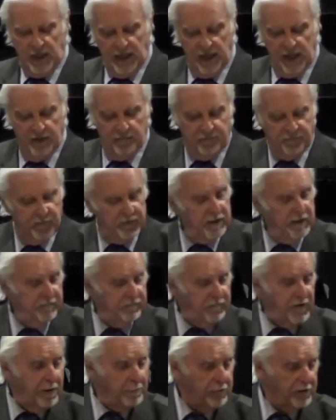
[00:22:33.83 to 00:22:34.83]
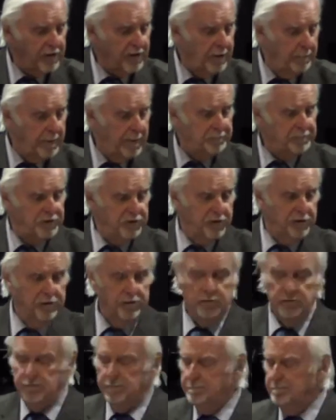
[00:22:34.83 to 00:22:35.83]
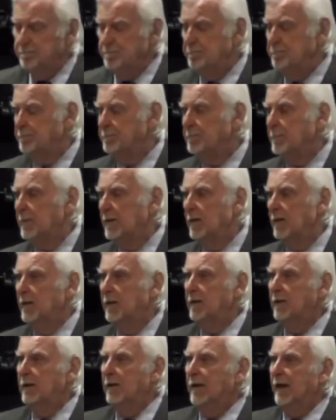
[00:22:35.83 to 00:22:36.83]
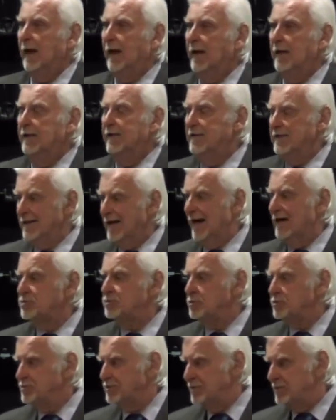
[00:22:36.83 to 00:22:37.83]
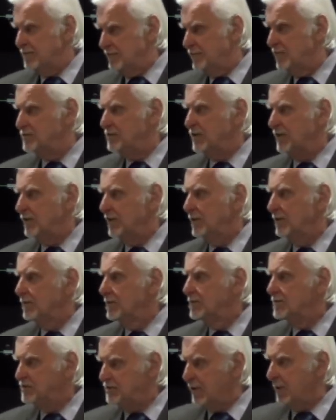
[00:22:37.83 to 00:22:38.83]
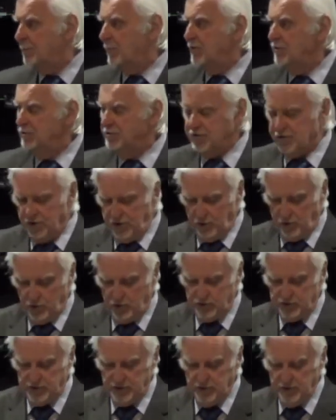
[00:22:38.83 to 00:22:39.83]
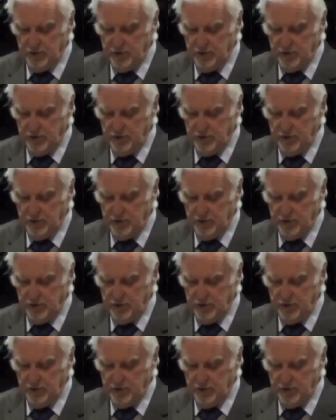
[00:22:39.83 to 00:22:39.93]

If, if I were to come up to you, and in the natural sense, physically, step on your toes,